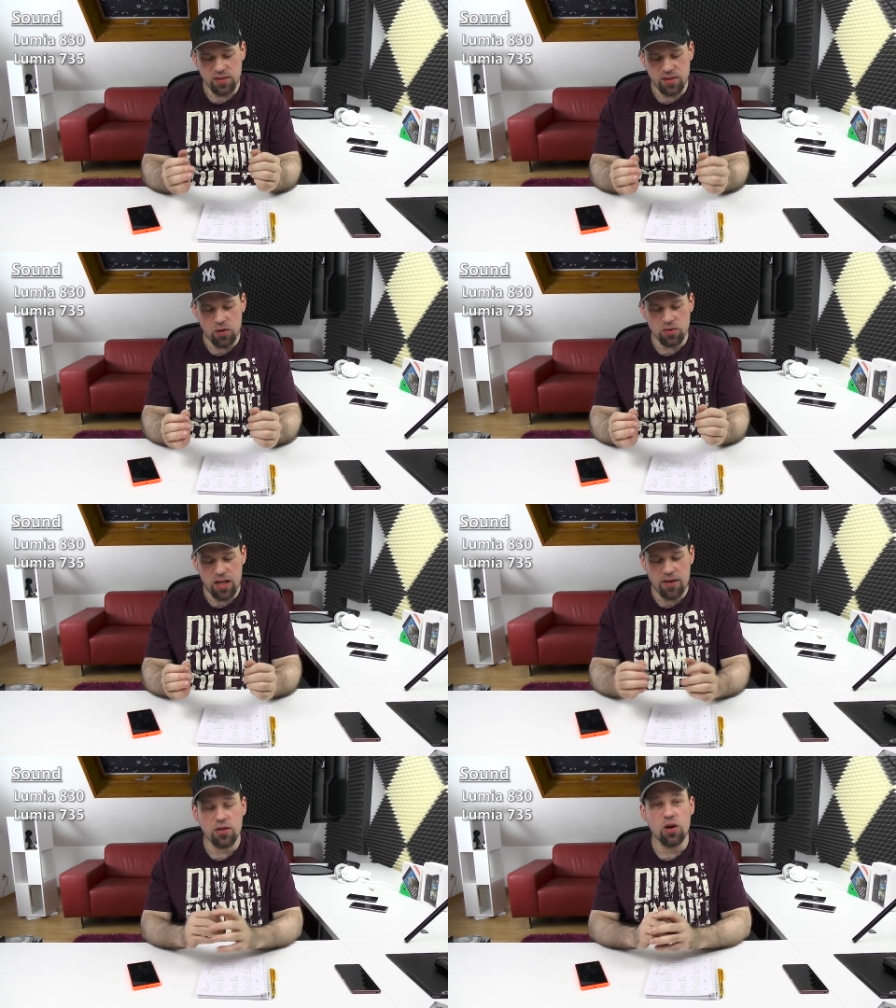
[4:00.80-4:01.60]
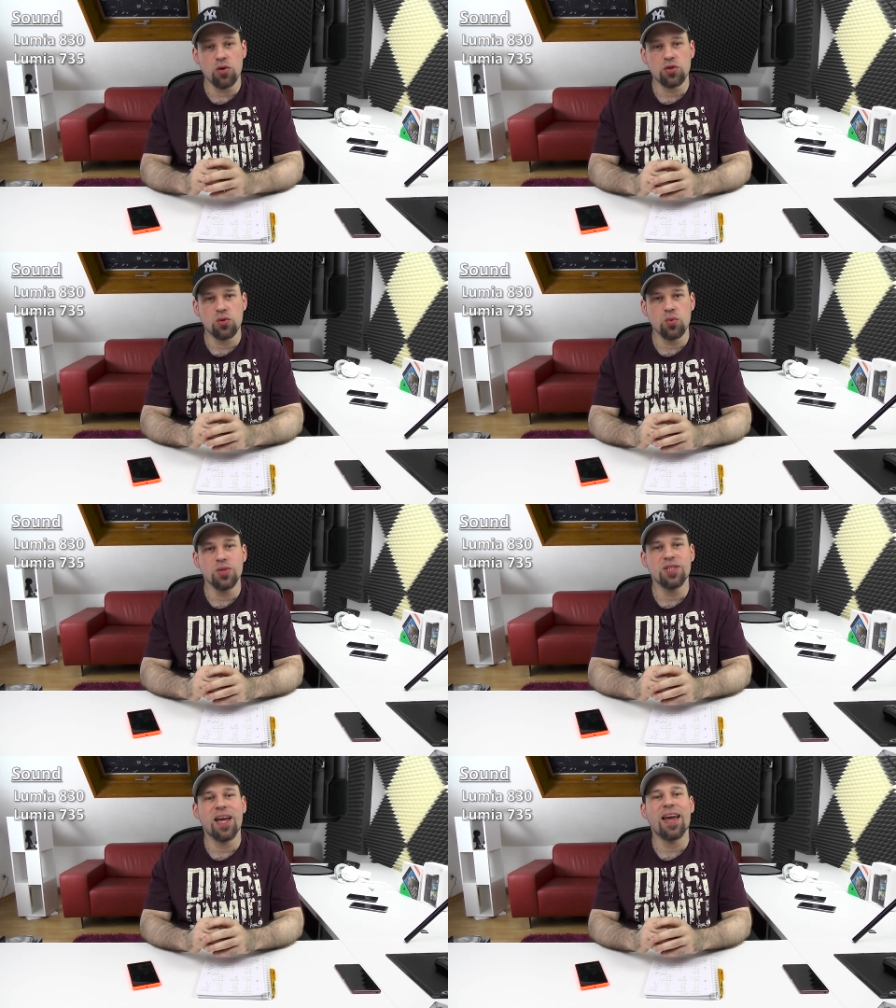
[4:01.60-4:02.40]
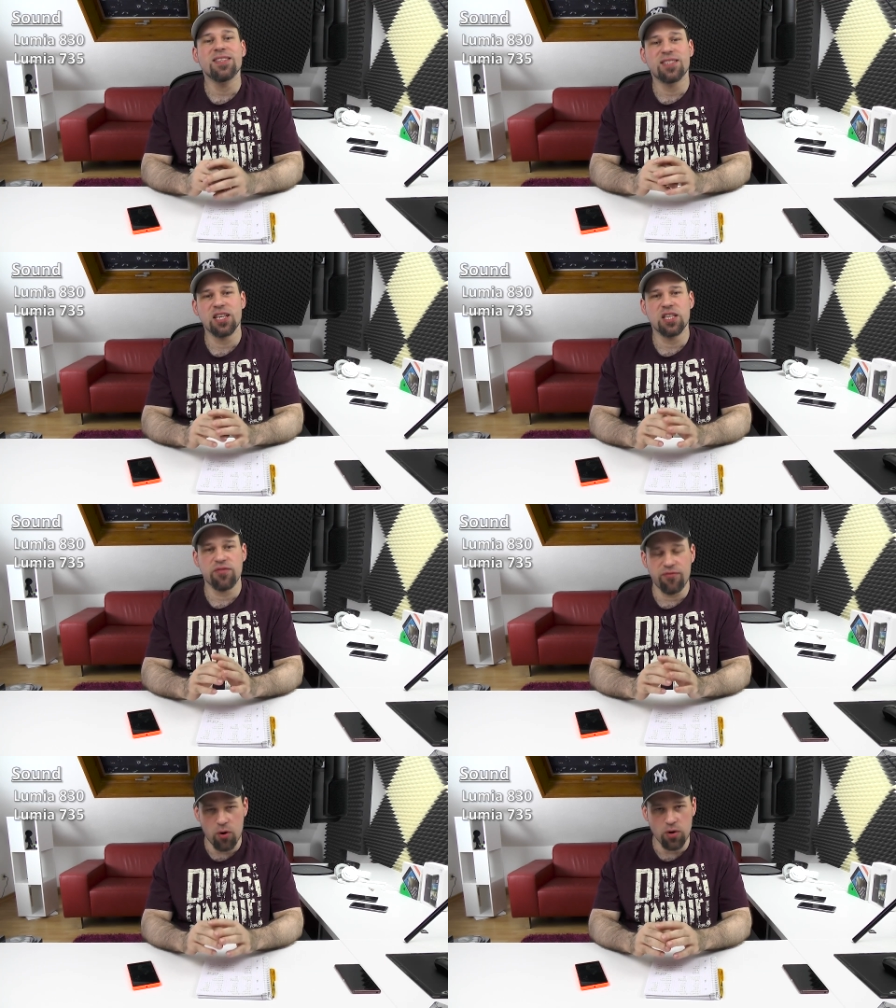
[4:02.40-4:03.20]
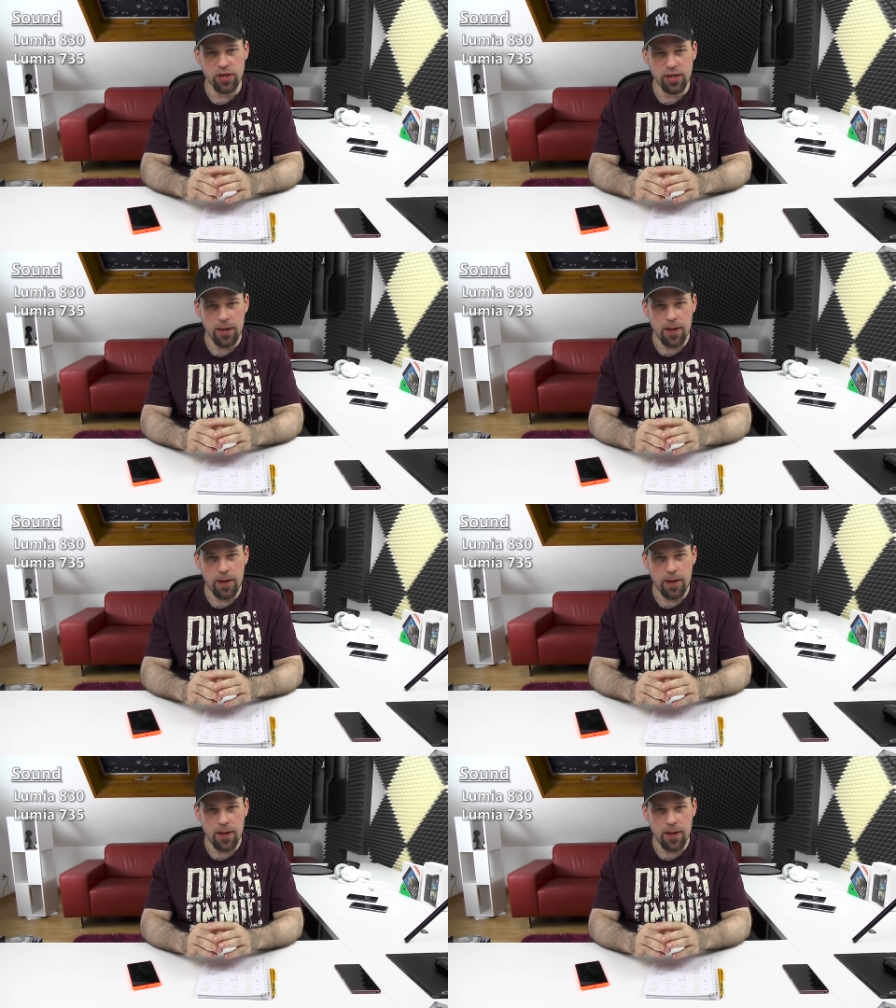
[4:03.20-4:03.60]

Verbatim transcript: sound level goes to the 640.